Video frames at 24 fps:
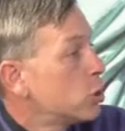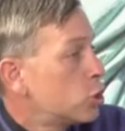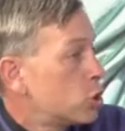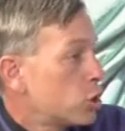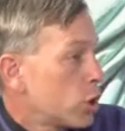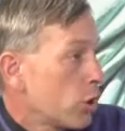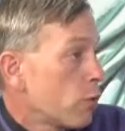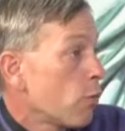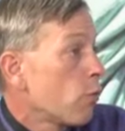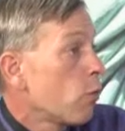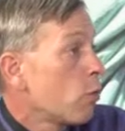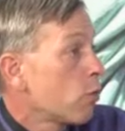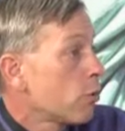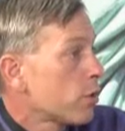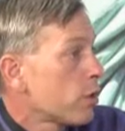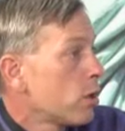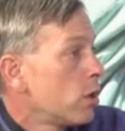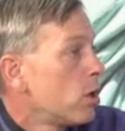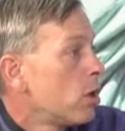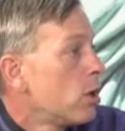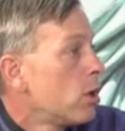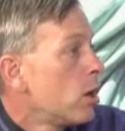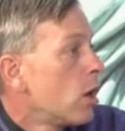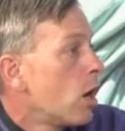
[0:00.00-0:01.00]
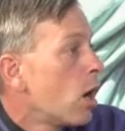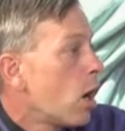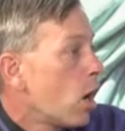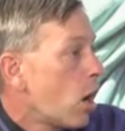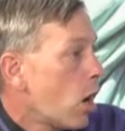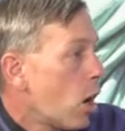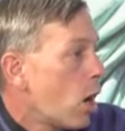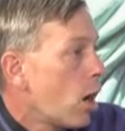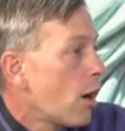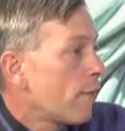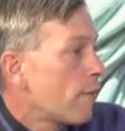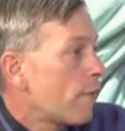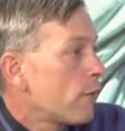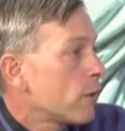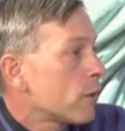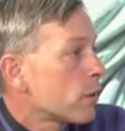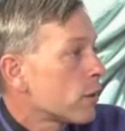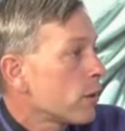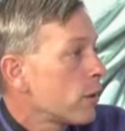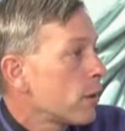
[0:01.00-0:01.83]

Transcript: General's office.